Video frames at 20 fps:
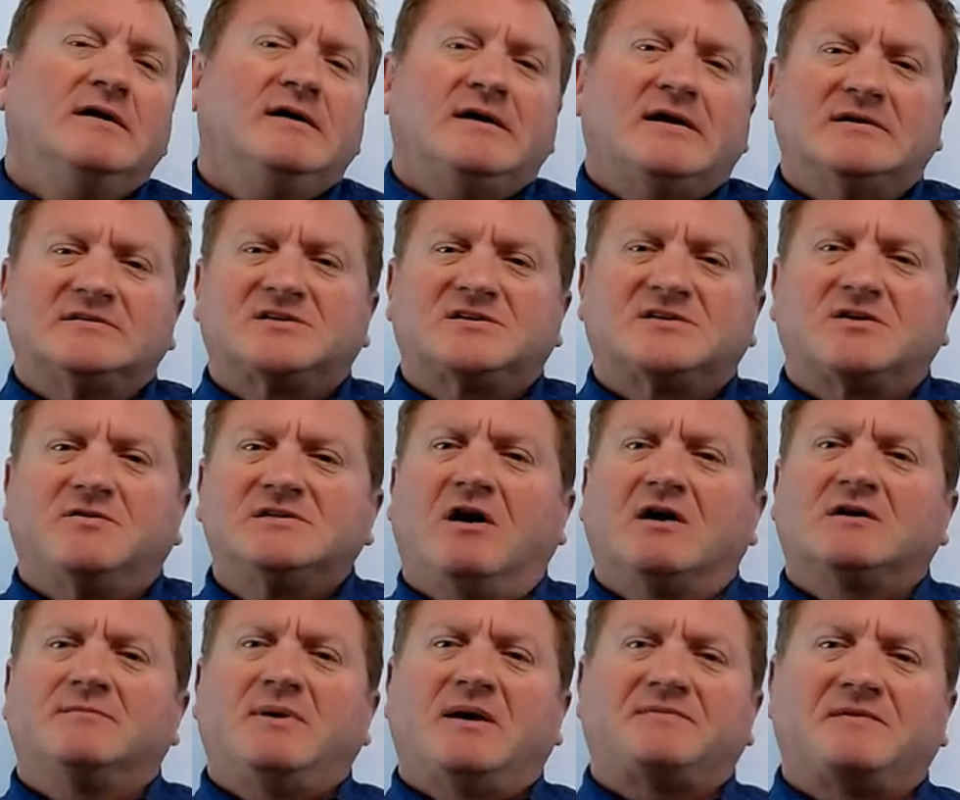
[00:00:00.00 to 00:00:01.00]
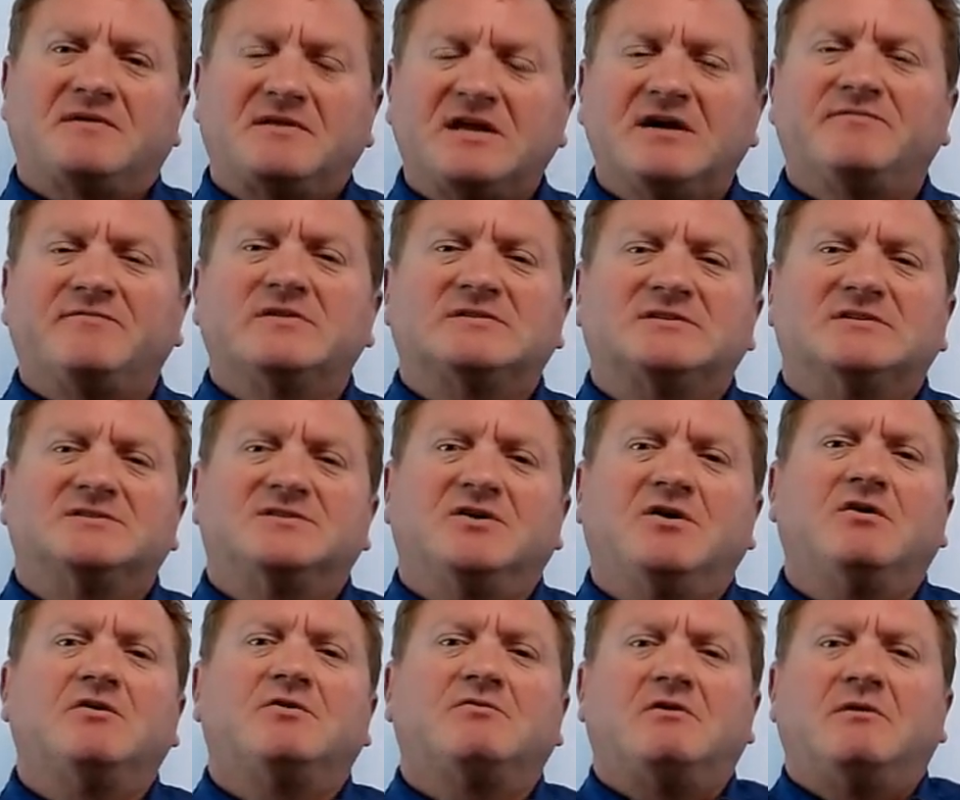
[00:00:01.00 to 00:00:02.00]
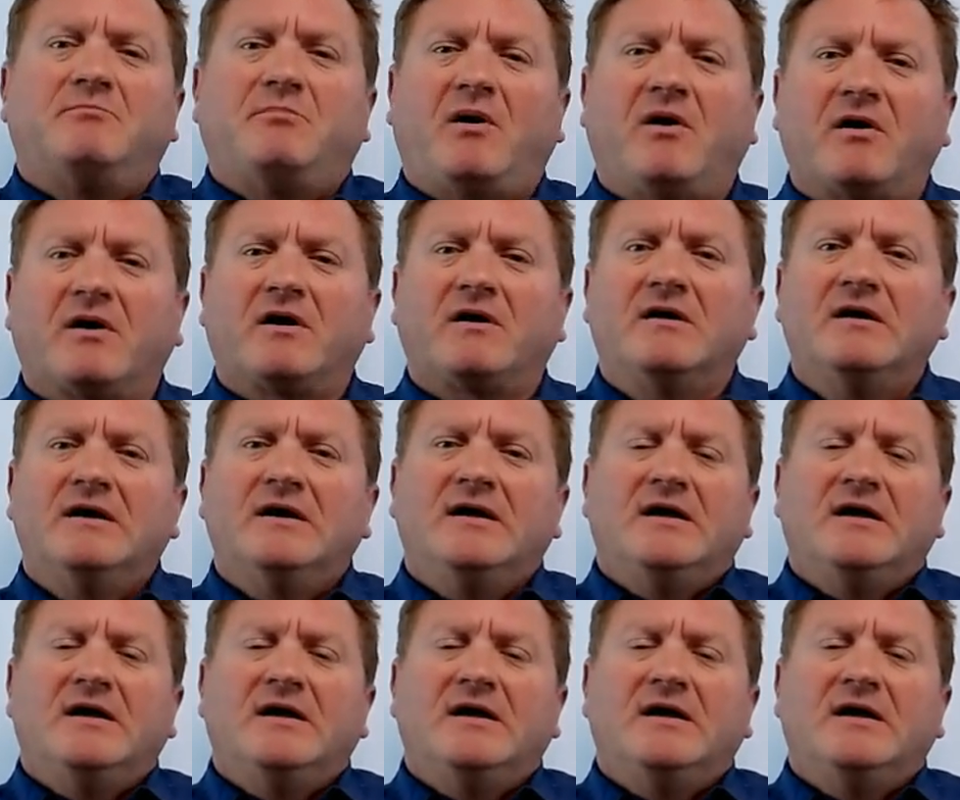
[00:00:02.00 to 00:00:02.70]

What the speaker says: And so he talked about the differences. You go into a bar,